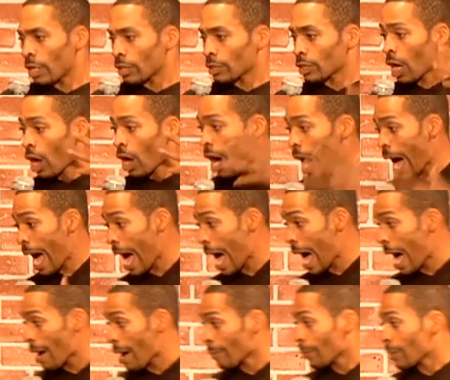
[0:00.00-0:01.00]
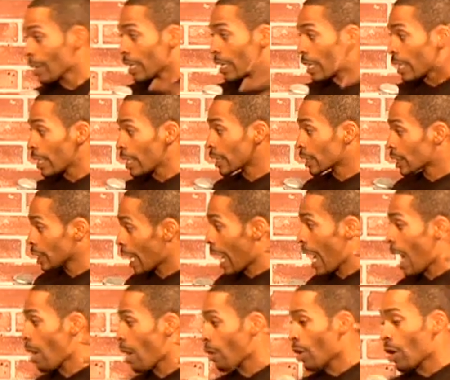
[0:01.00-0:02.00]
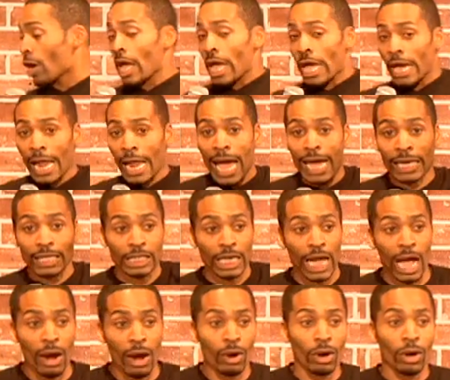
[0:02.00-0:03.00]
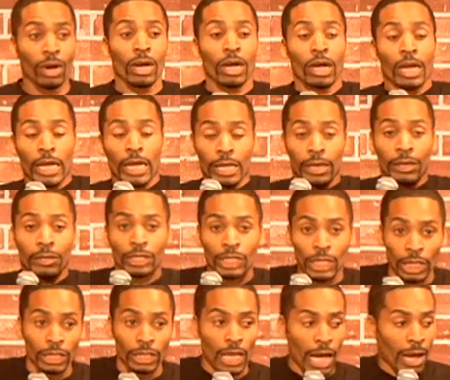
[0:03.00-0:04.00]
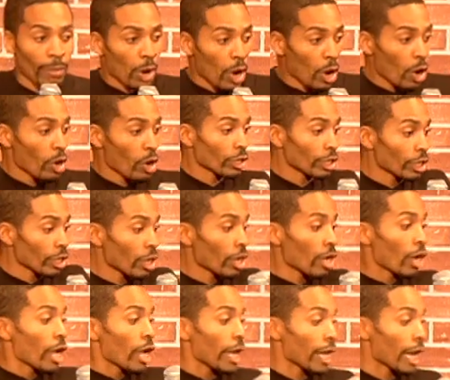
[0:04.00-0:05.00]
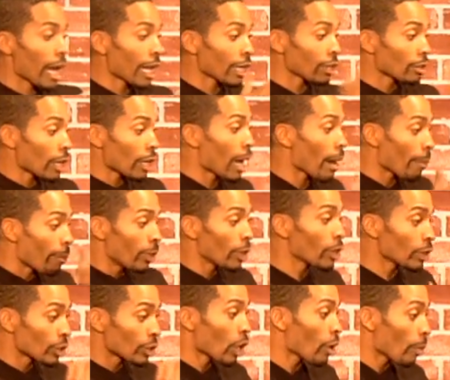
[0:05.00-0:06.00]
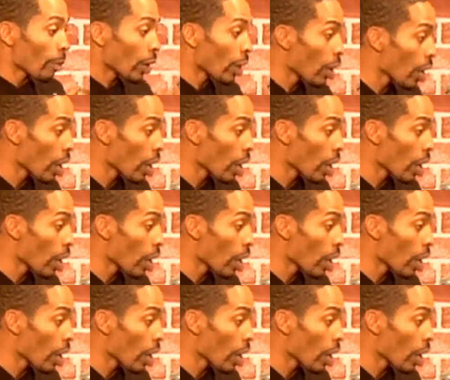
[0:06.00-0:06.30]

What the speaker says: So I'm in the shower, and I shower, and I'm holding her, and I put soap on